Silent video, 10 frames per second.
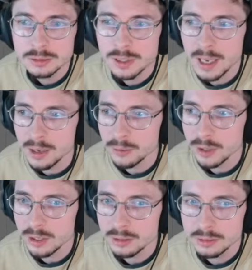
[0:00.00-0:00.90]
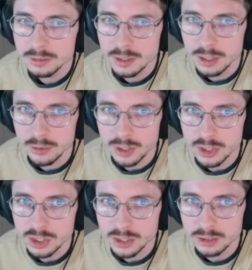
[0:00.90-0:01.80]
Hello there,
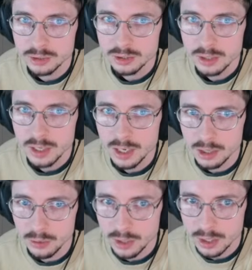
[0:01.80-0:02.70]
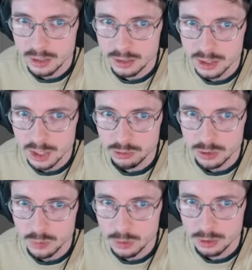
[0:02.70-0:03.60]
child. Hello there,
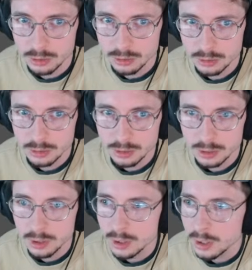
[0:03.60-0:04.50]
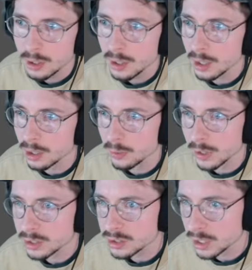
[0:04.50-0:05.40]
dangerous one. Hello
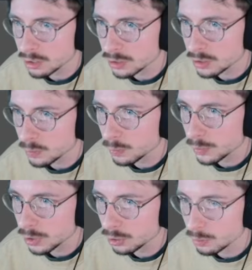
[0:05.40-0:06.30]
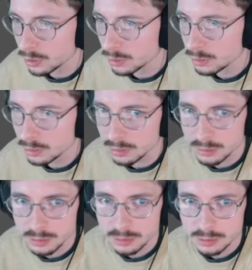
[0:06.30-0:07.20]
there, dangerous human.
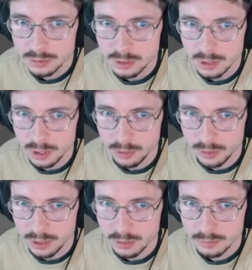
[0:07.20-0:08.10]
Hello there.